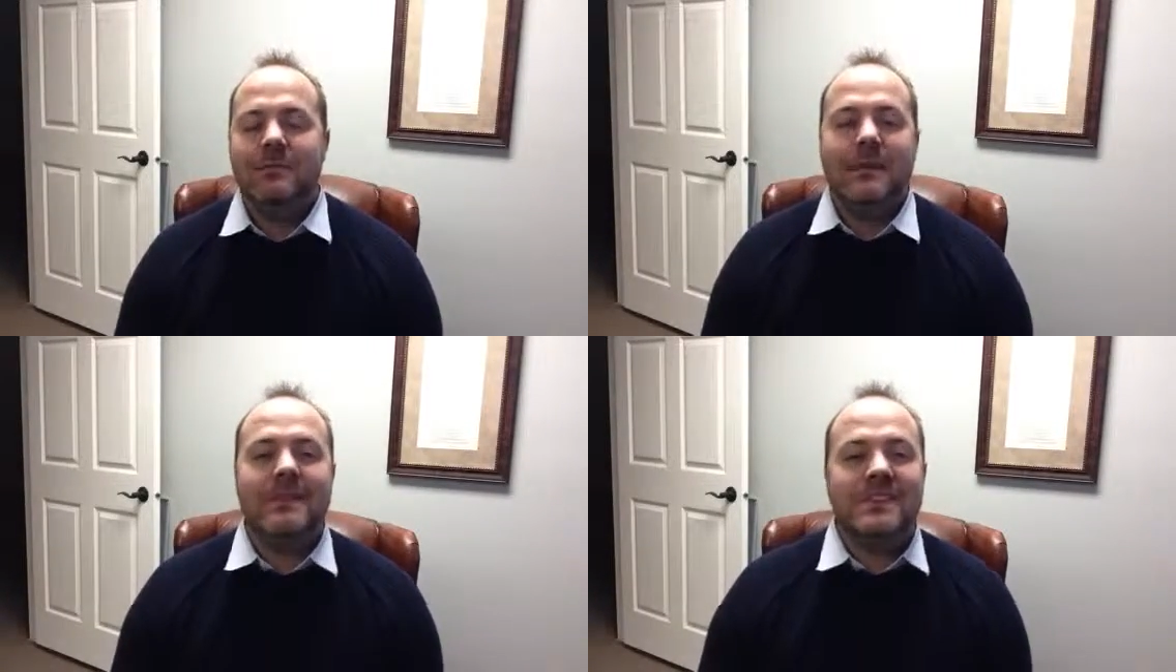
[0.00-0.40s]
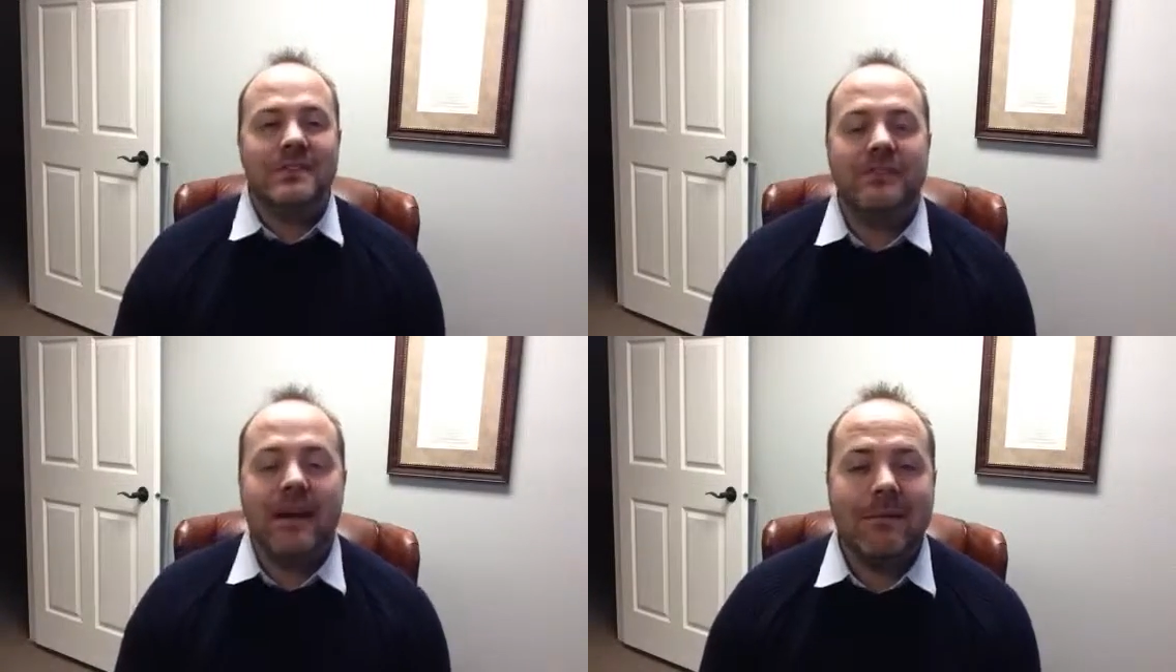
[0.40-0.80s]
Maybe it's
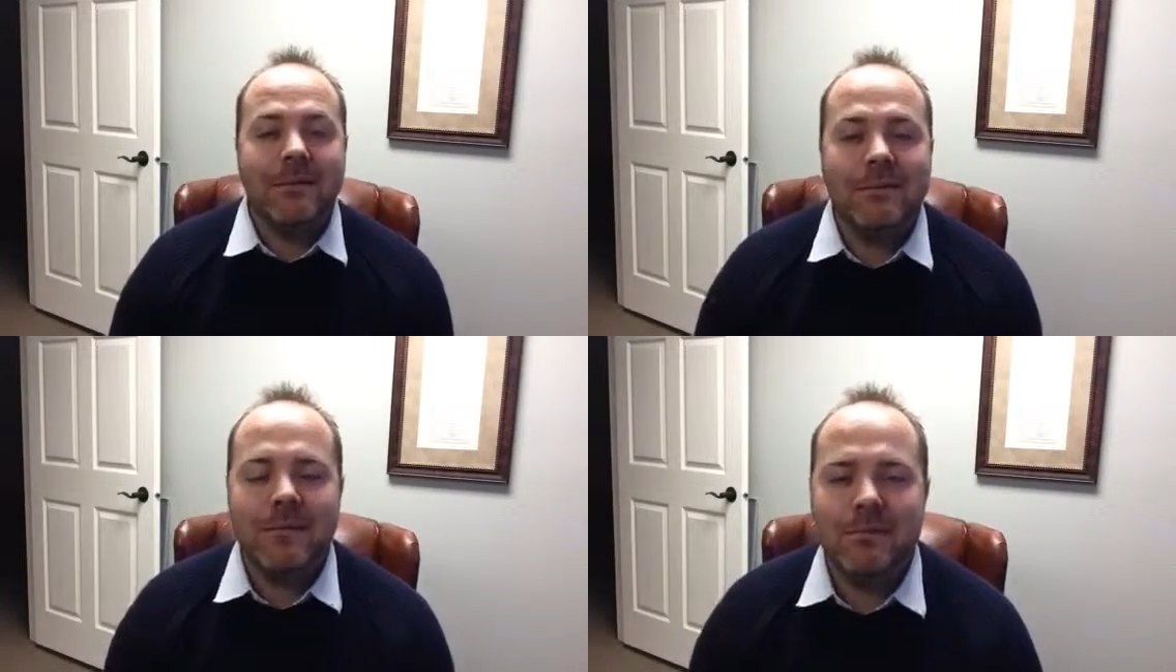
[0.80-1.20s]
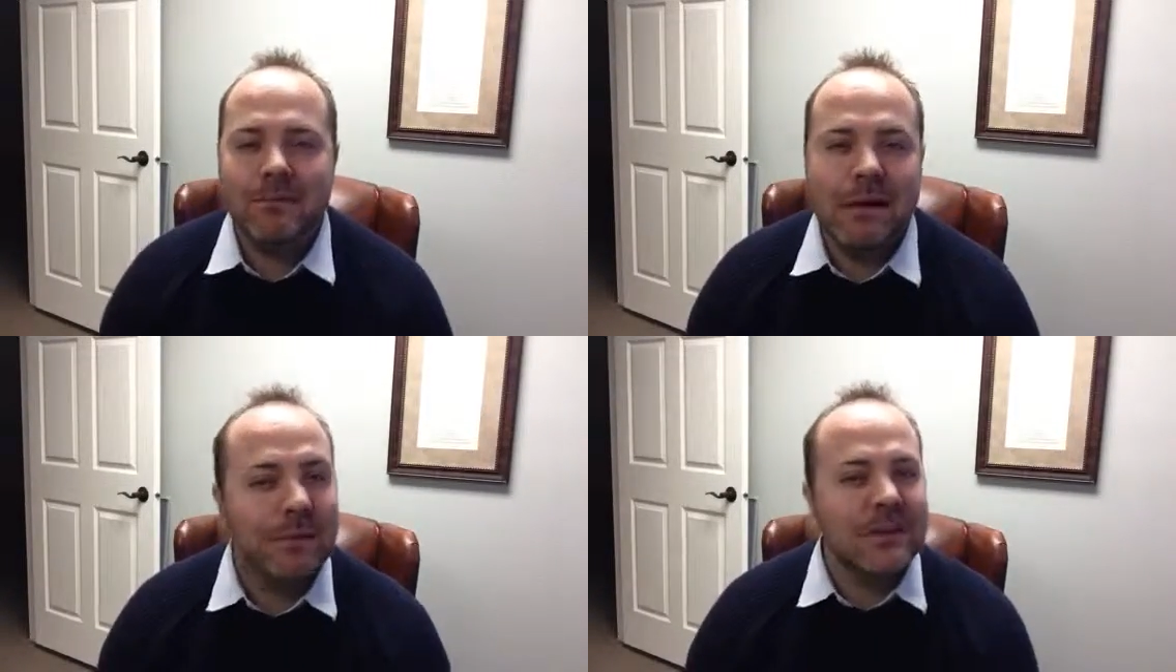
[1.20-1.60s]
your family member.
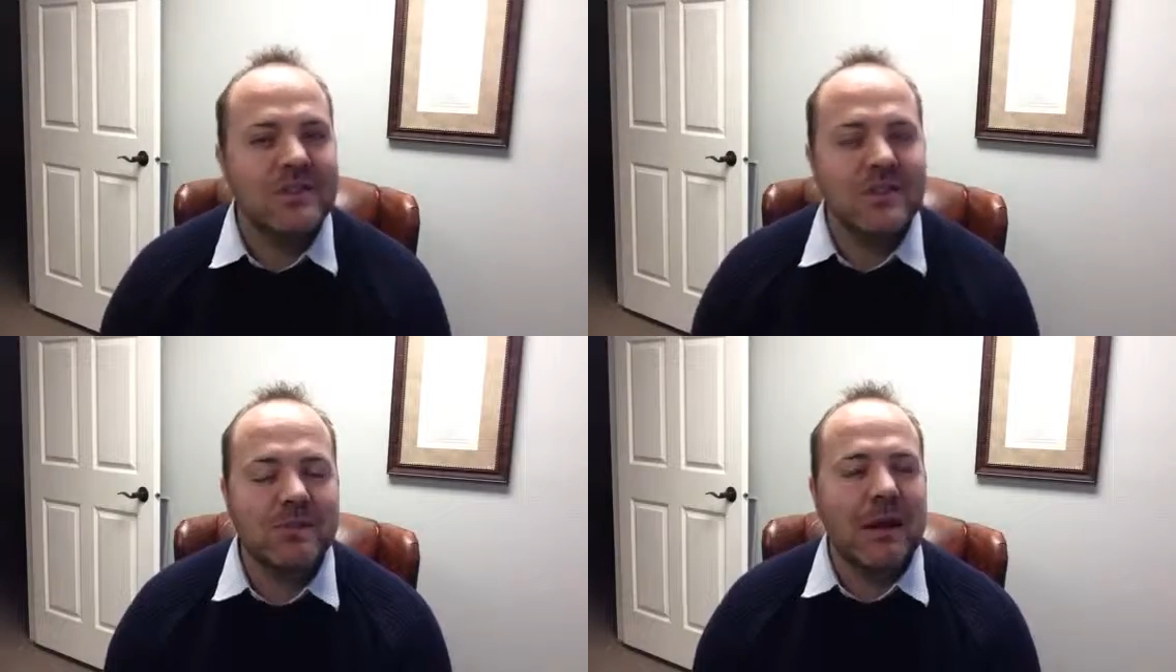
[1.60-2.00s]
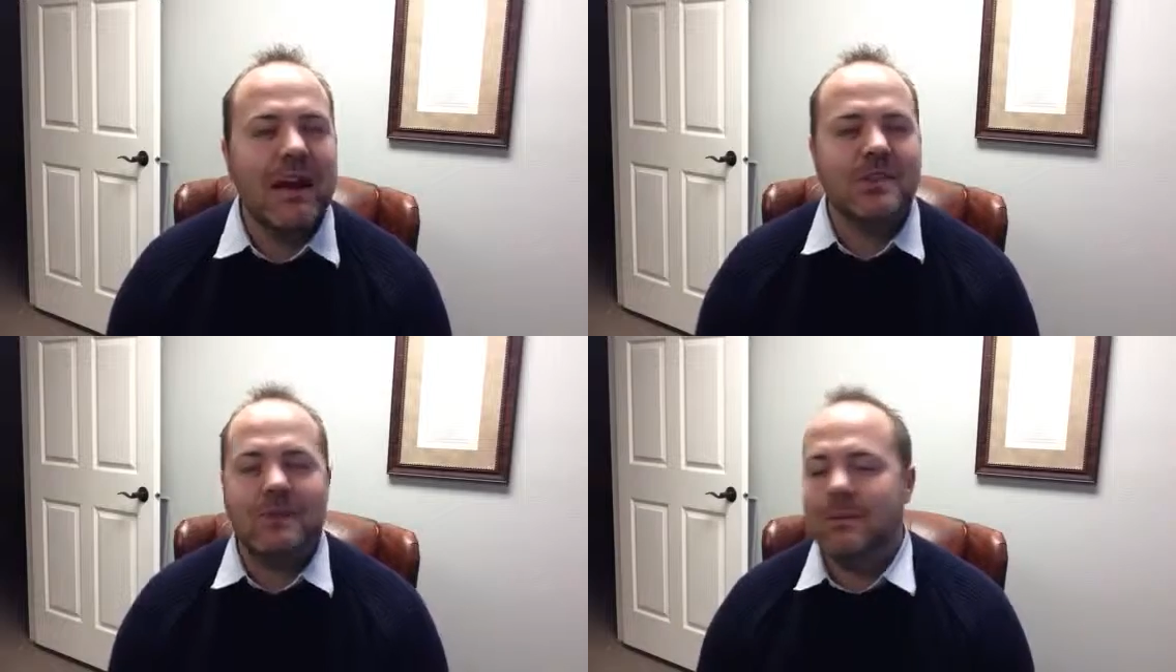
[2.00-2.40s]
Maybe it's your
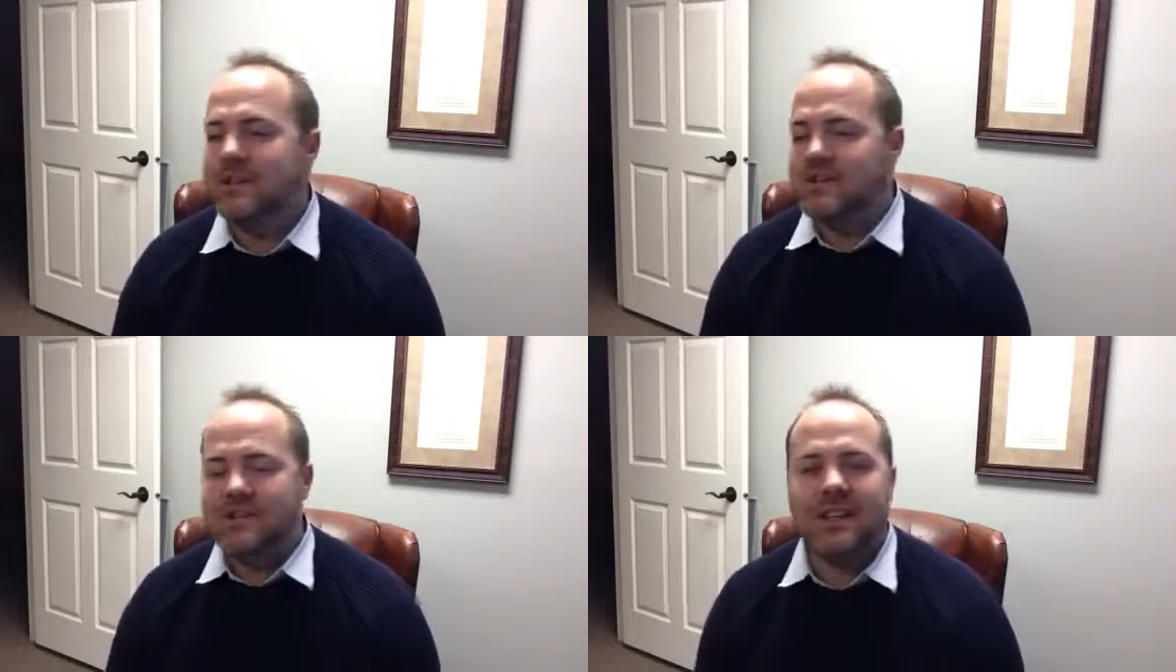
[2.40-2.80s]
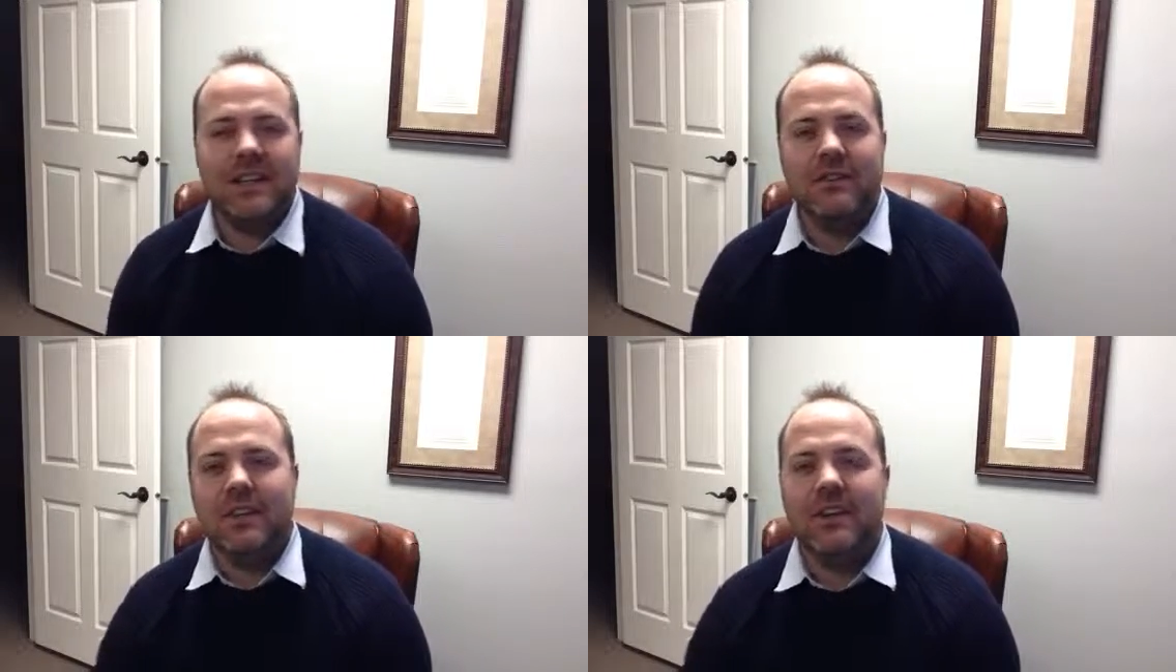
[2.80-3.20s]
spouse. Maybe it's your
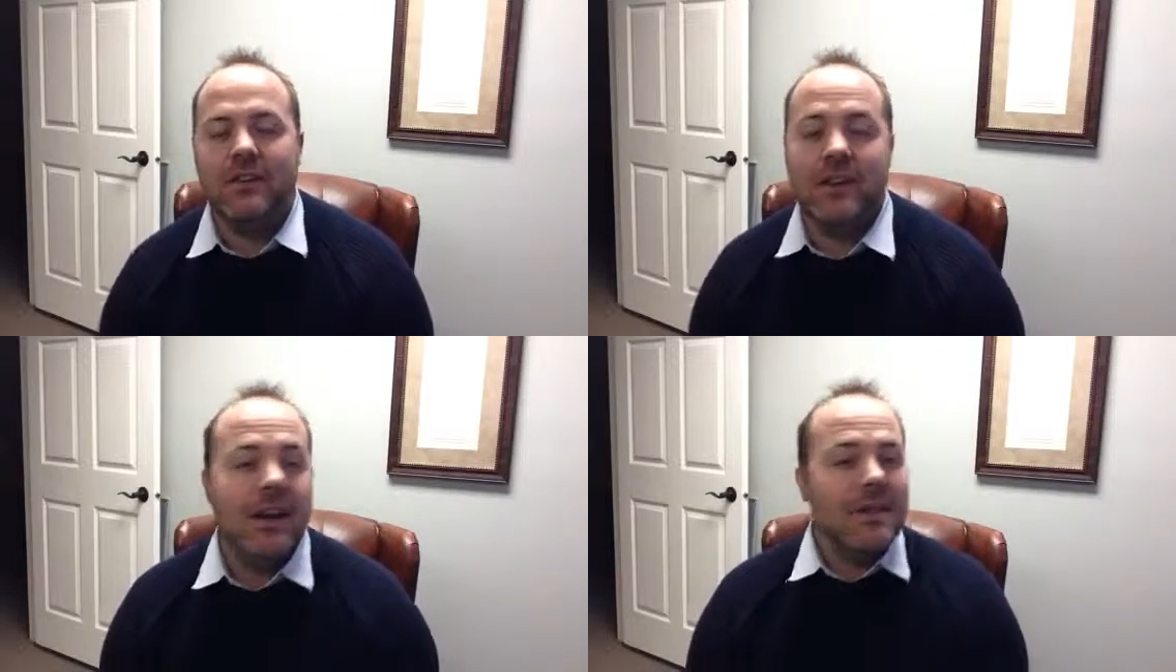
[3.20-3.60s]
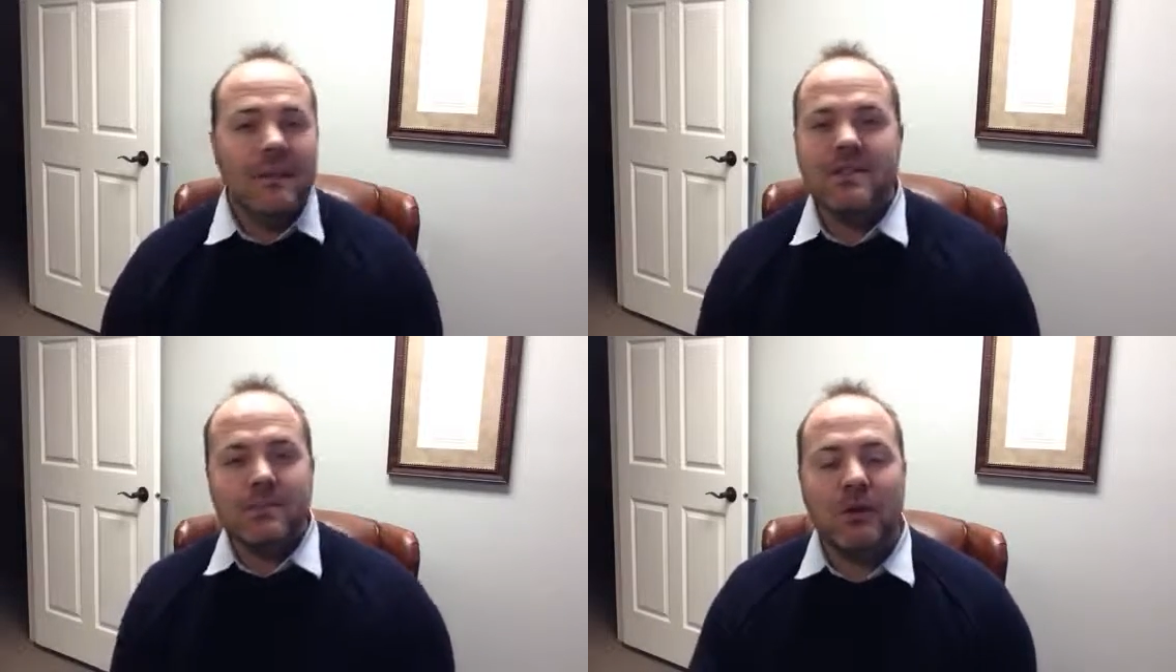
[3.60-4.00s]
significant other.
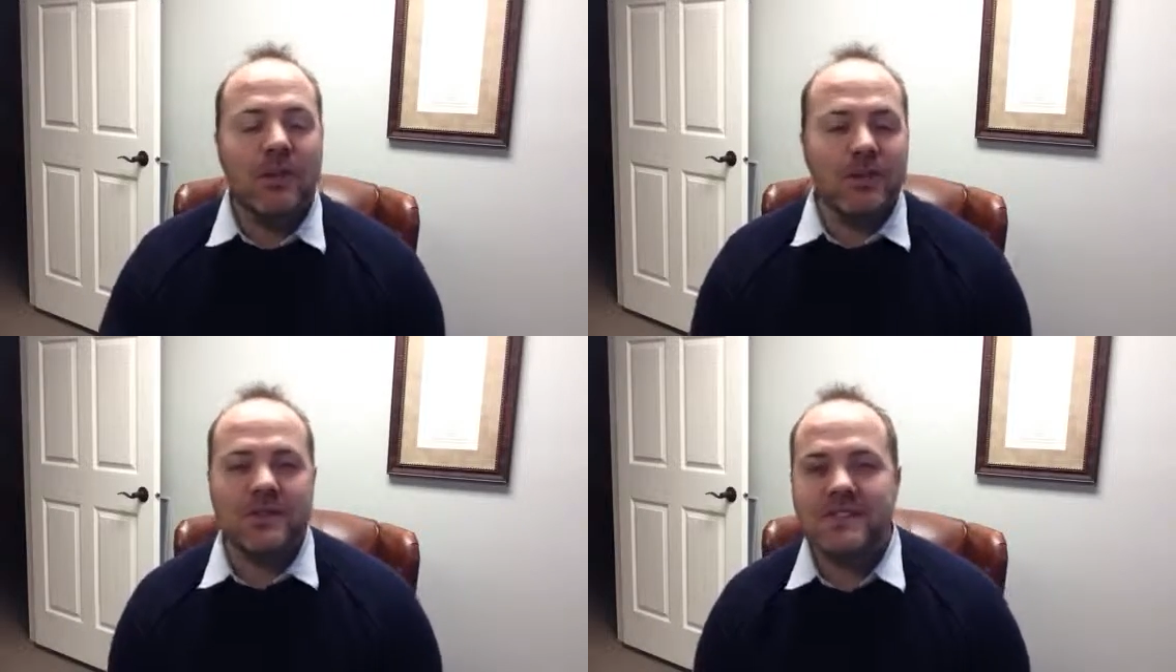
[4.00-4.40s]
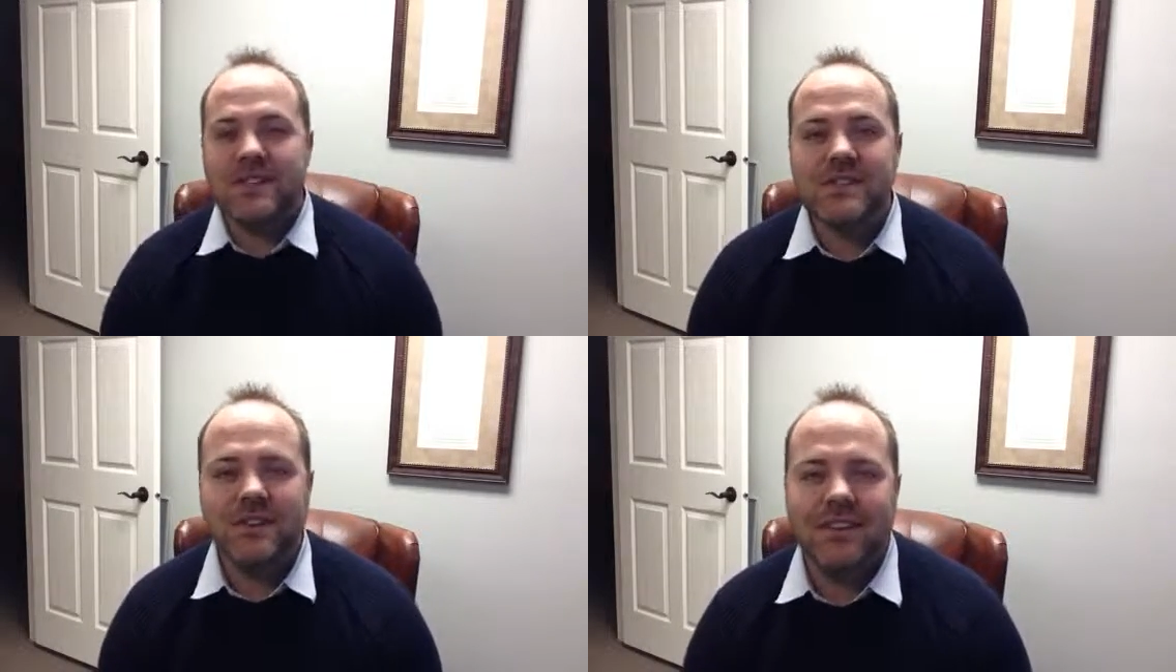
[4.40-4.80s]
Maybe it's a brother or
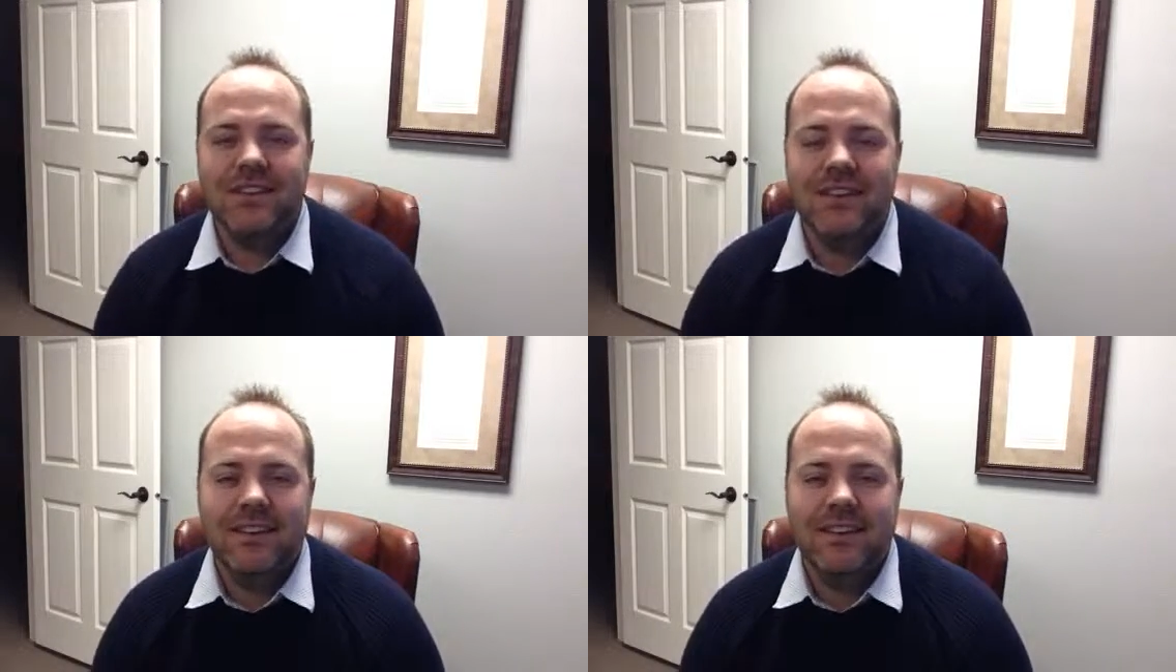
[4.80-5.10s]
sister.